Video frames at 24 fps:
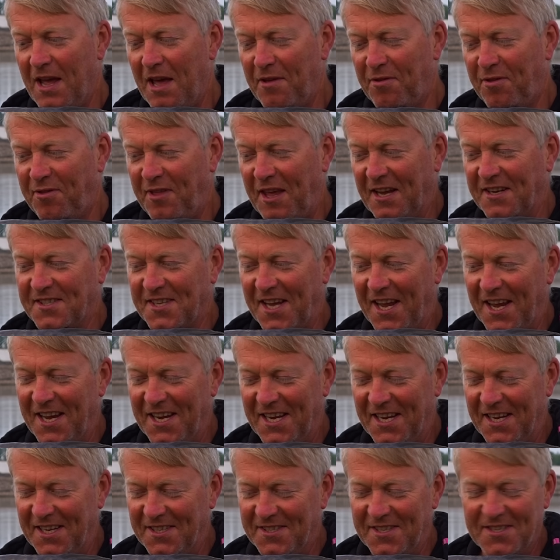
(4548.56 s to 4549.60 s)
How thick set
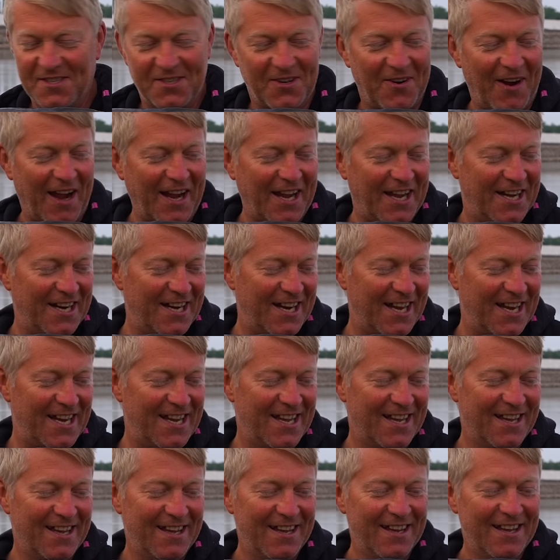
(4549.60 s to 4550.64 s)
he is, he's cracking, isn't he?
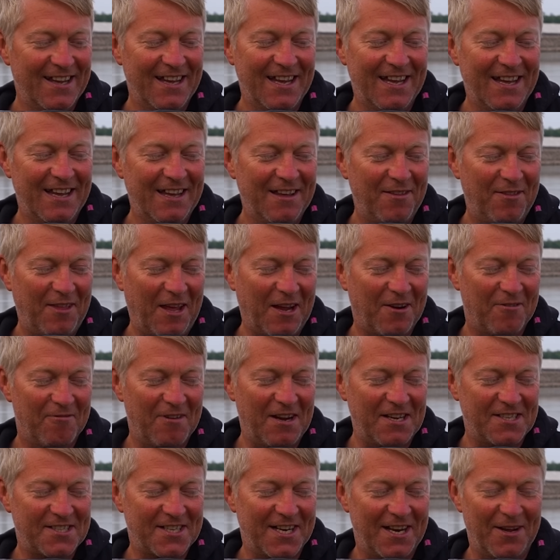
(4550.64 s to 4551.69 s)
Thick
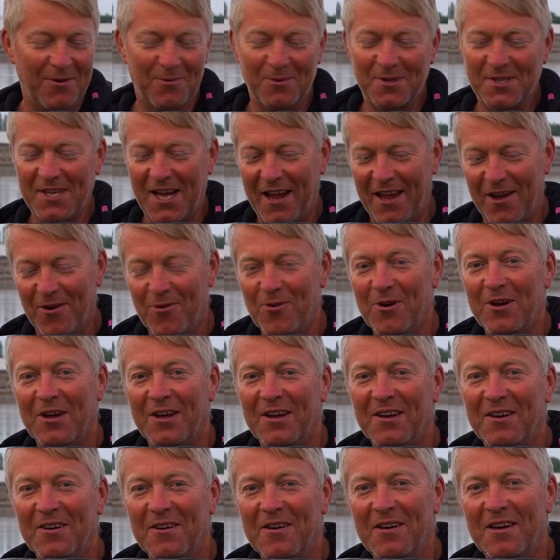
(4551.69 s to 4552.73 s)
wrist, little tail.
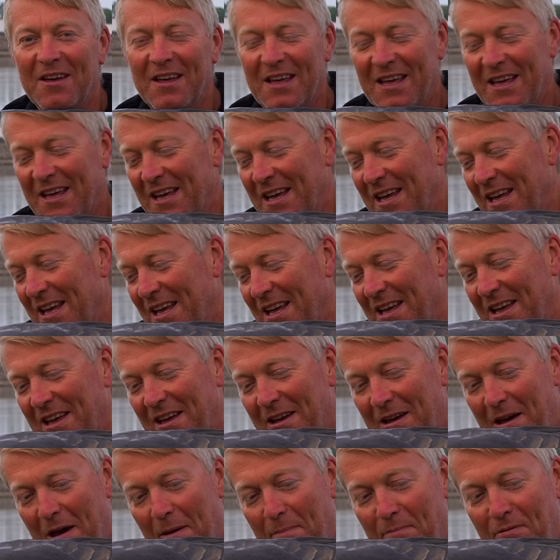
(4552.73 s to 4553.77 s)

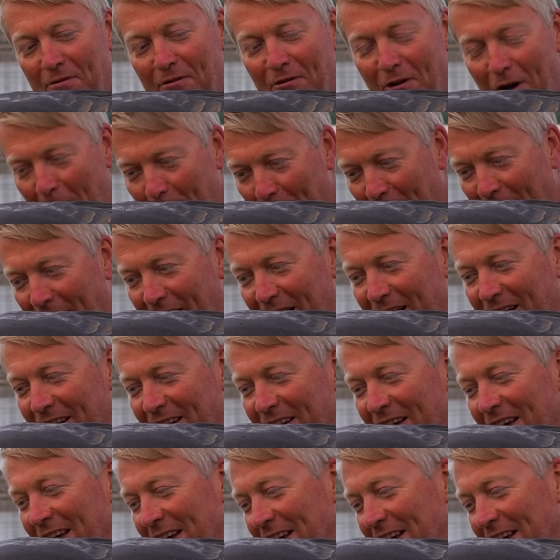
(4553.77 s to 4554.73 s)
A proper